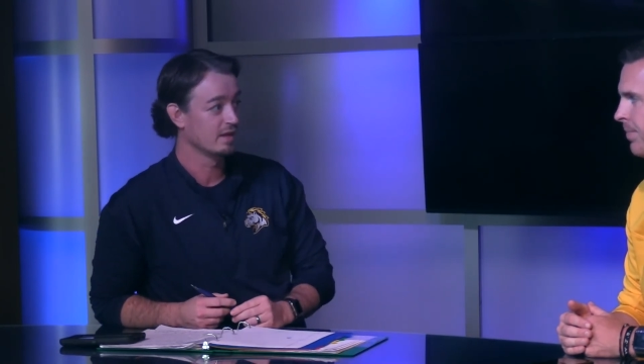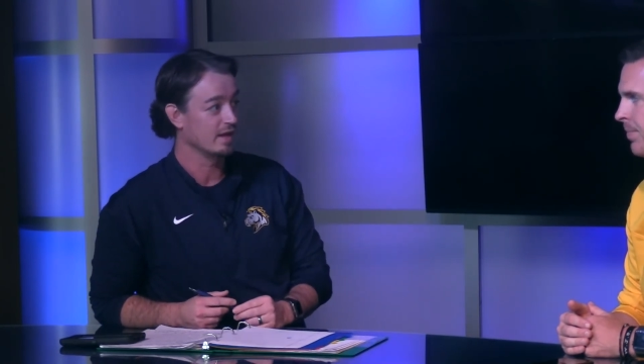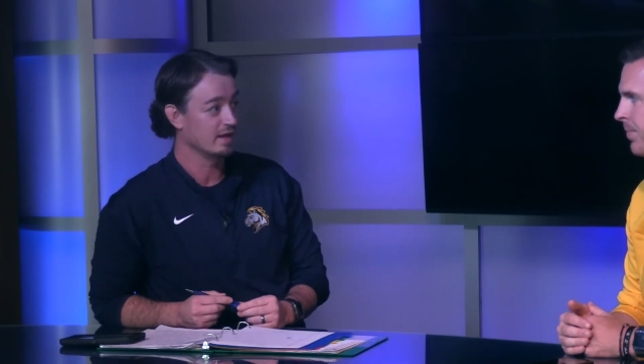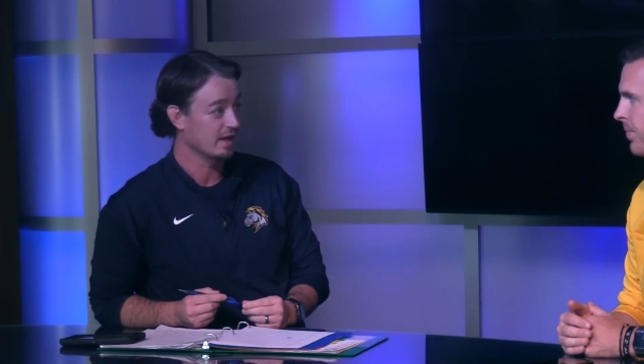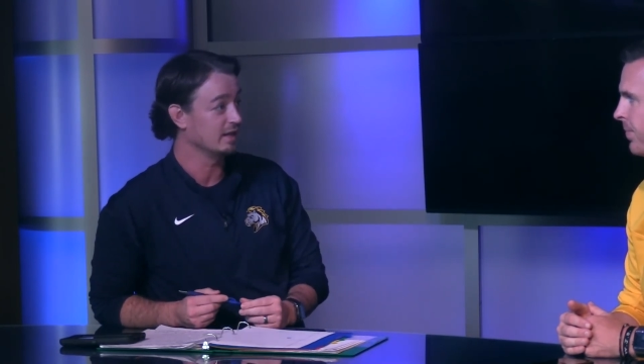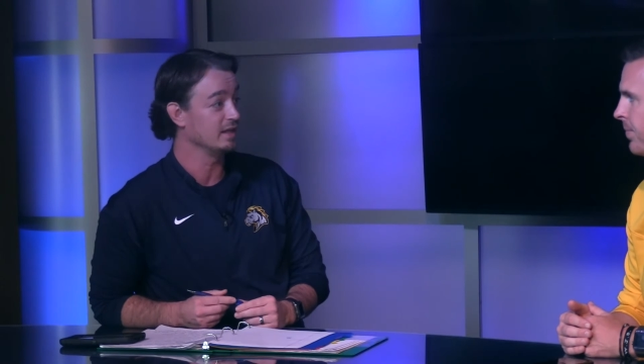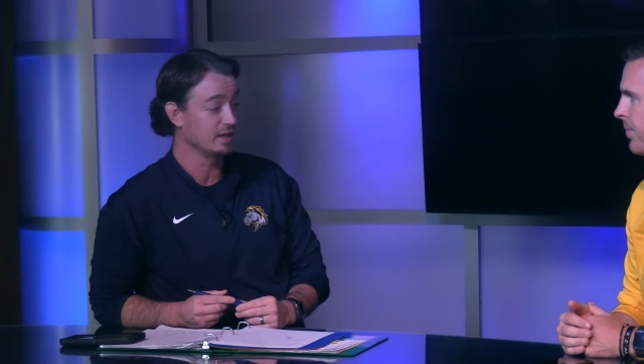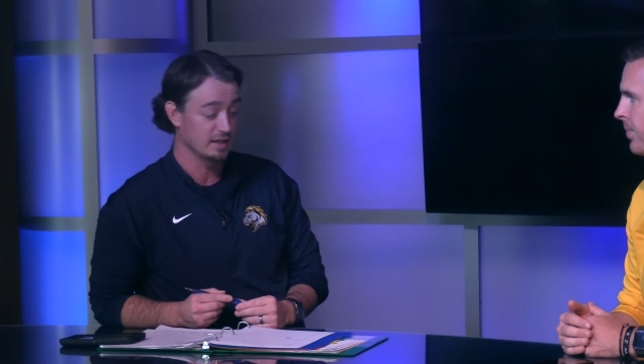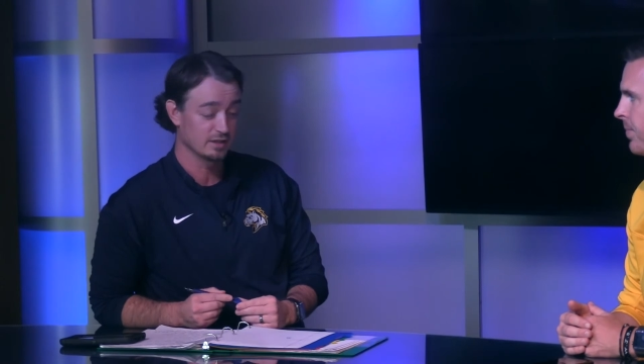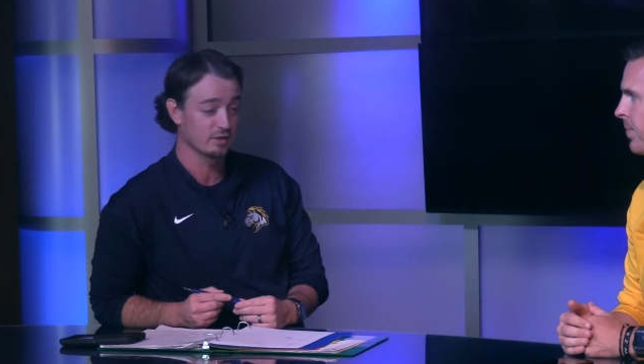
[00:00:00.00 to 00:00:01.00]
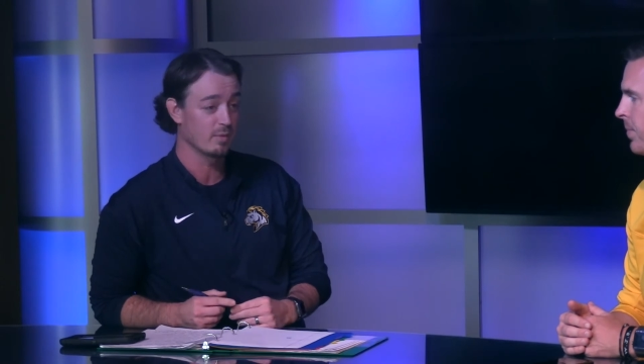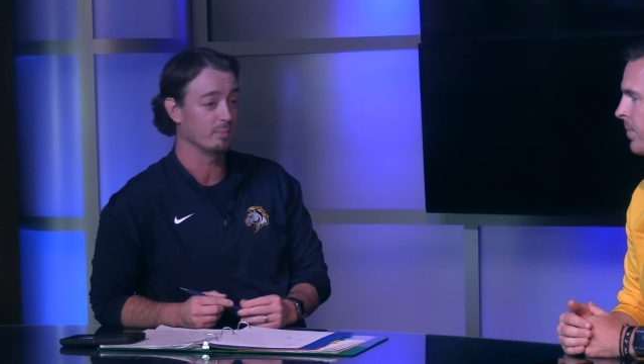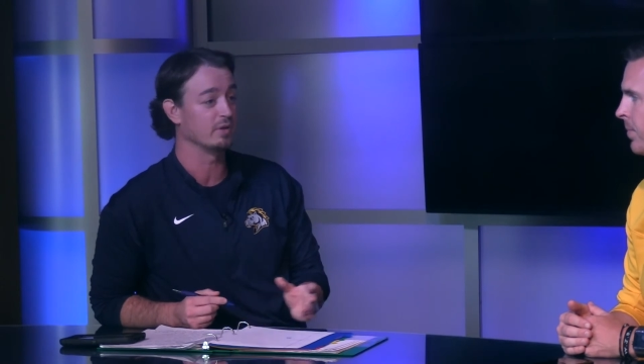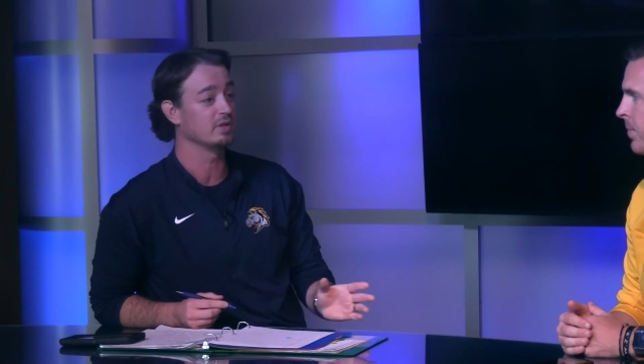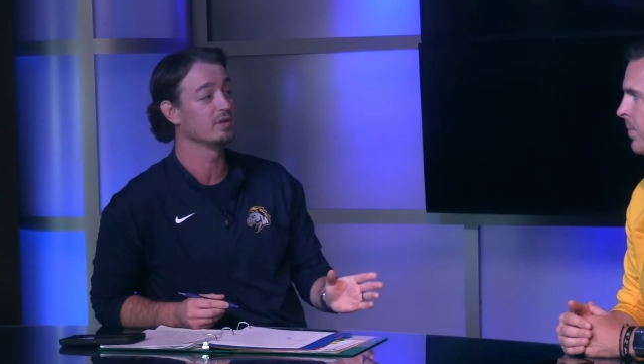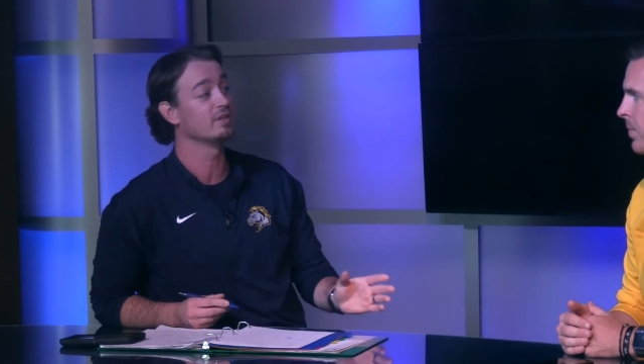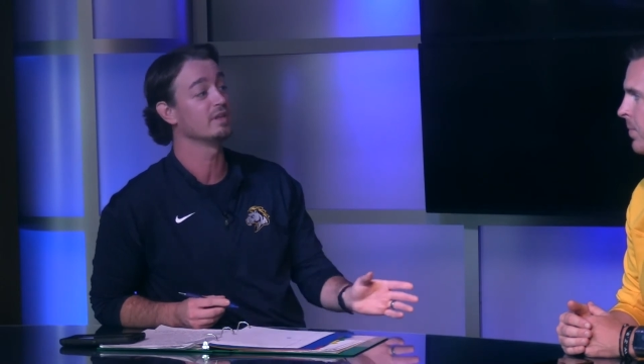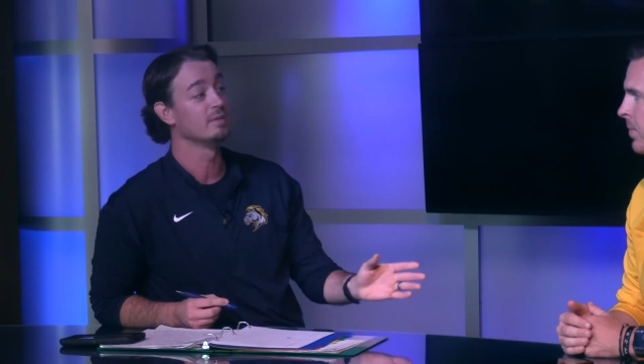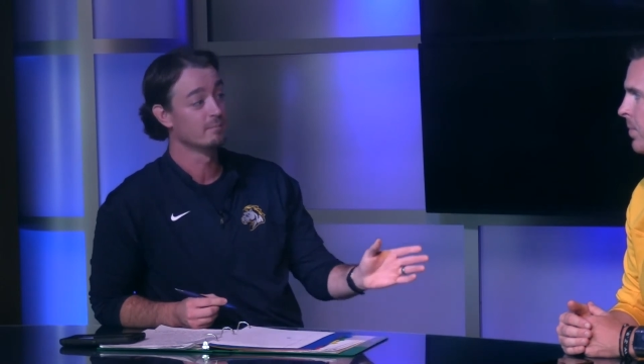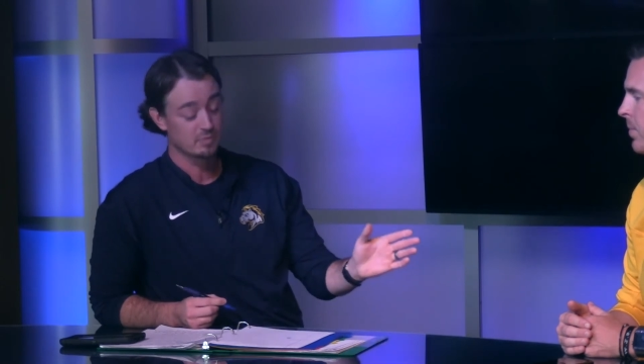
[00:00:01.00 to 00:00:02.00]
And he lit him up pretty good.
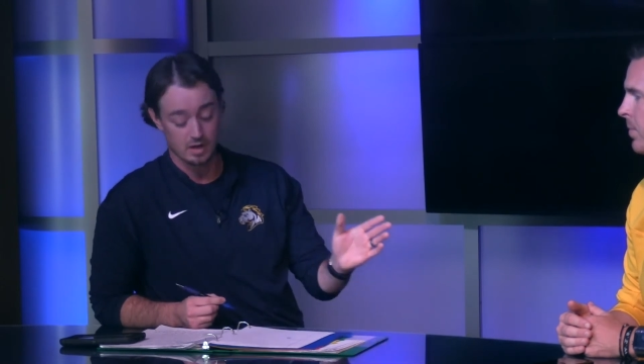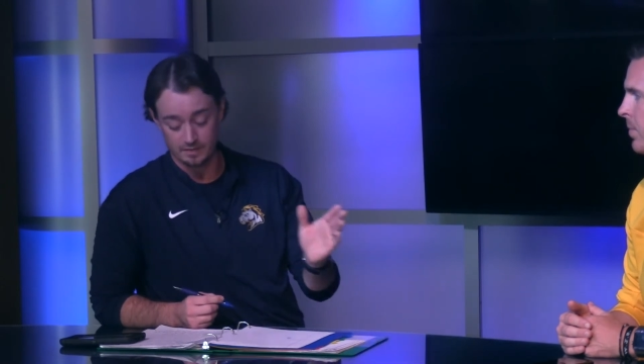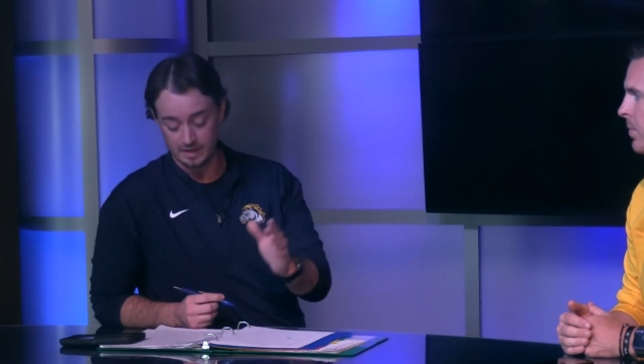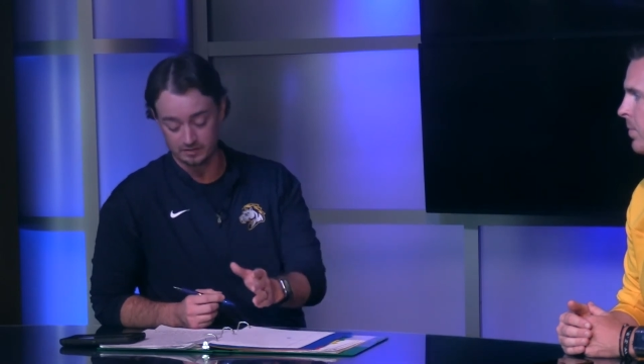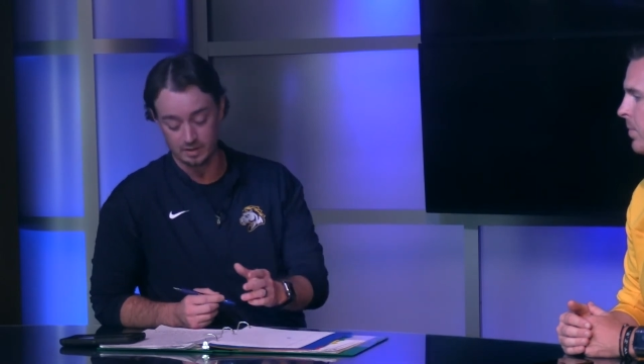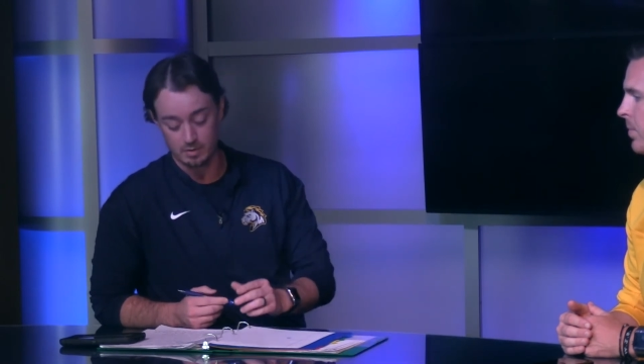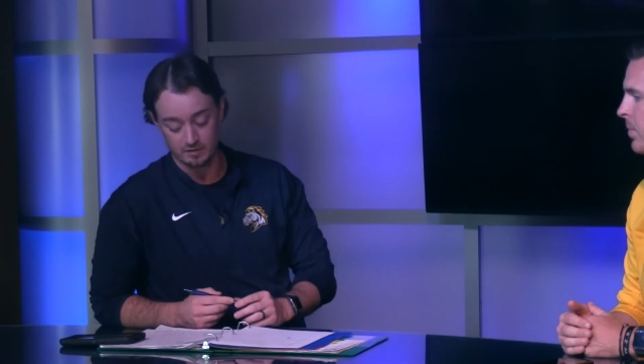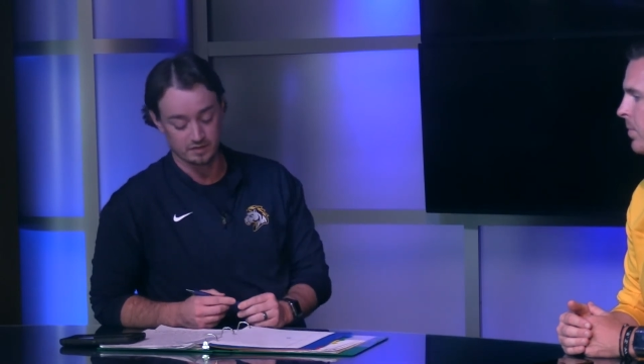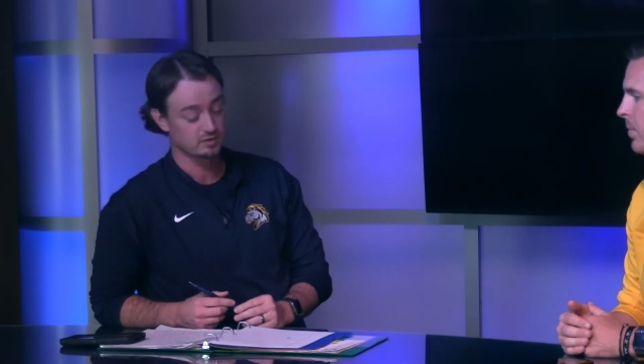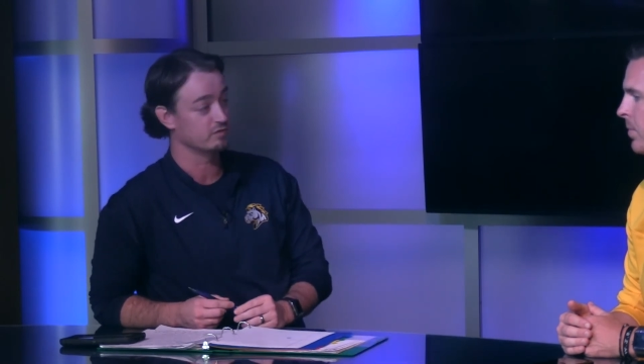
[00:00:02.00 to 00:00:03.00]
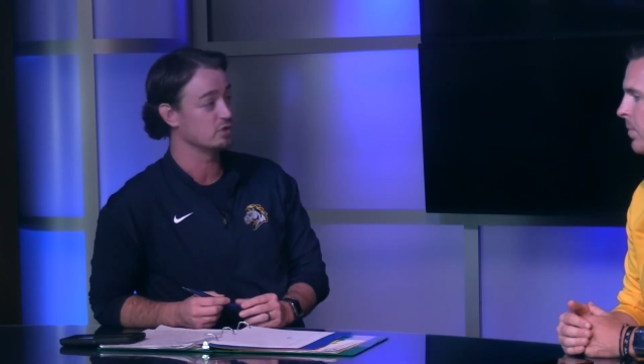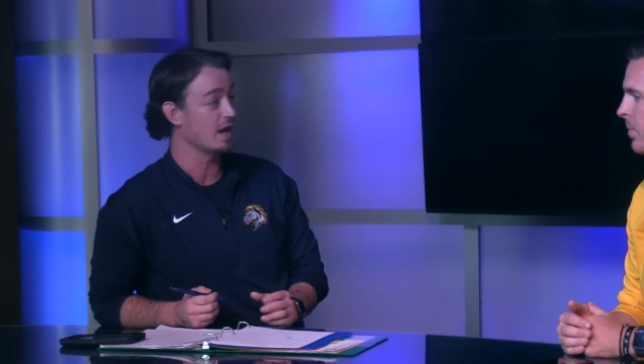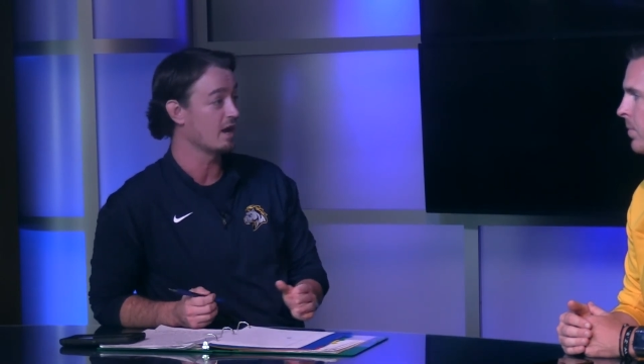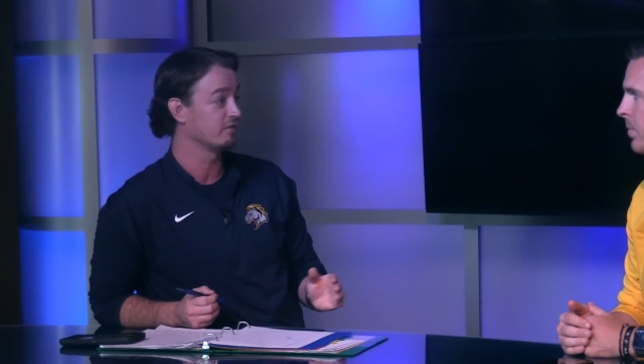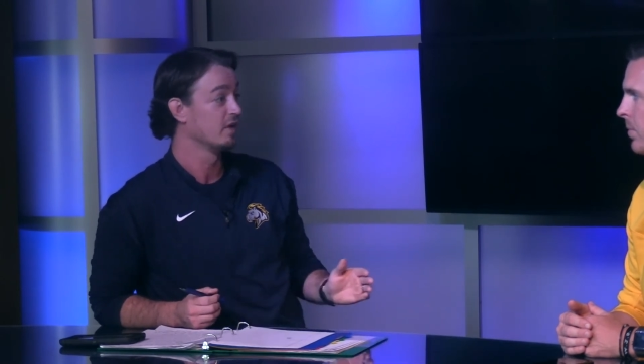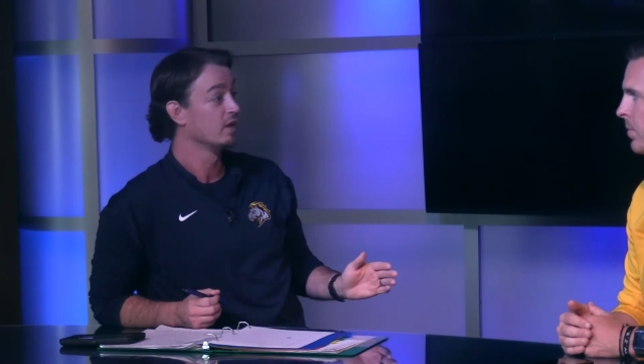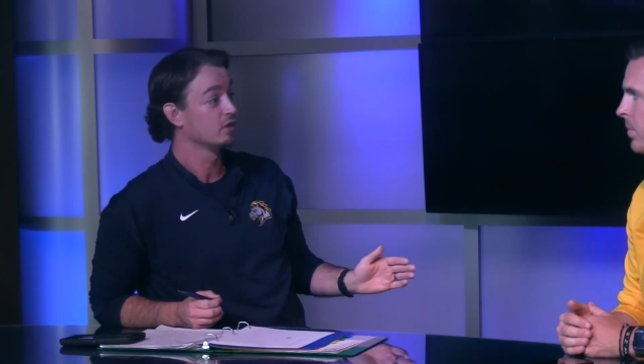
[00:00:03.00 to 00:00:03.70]
Then on that same offensive drive,